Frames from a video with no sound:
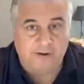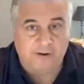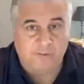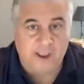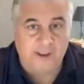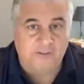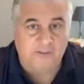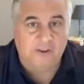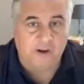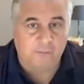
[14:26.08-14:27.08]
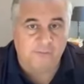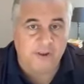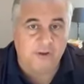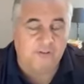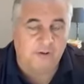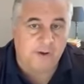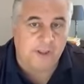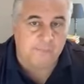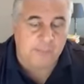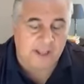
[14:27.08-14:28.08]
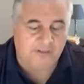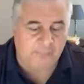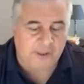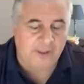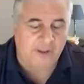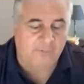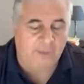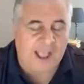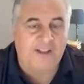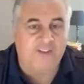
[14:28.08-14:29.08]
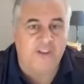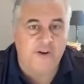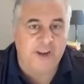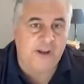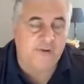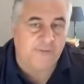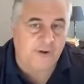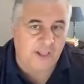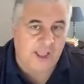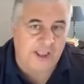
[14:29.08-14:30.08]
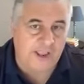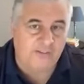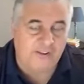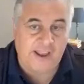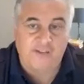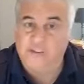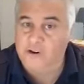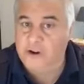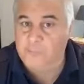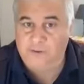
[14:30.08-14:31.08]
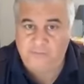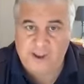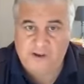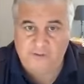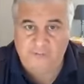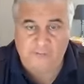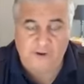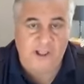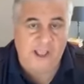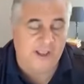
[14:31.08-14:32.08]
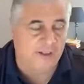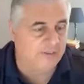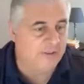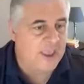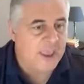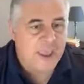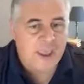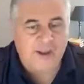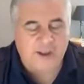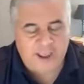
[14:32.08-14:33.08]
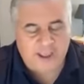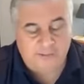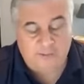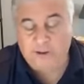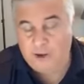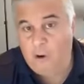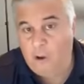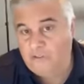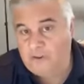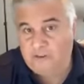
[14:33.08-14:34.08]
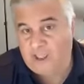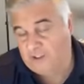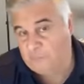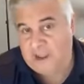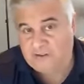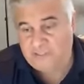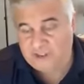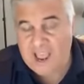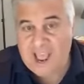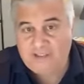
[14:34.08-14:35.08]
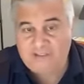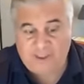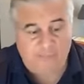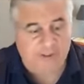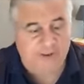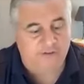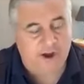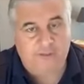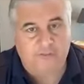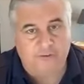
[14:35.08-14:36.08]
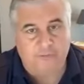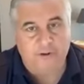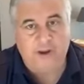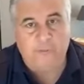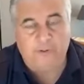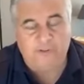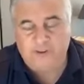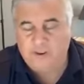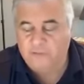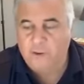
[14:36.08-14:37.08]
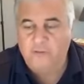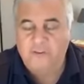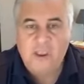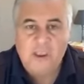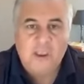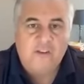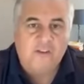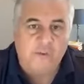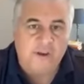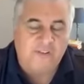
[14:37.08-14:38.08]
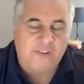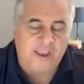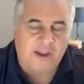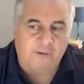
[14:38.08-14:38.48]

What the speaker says: right? Because, reviews are really meant to be as they're needed for clients and as they're going to be effective for clients. And also ties back to the content really drives the frequency of those. So when you say,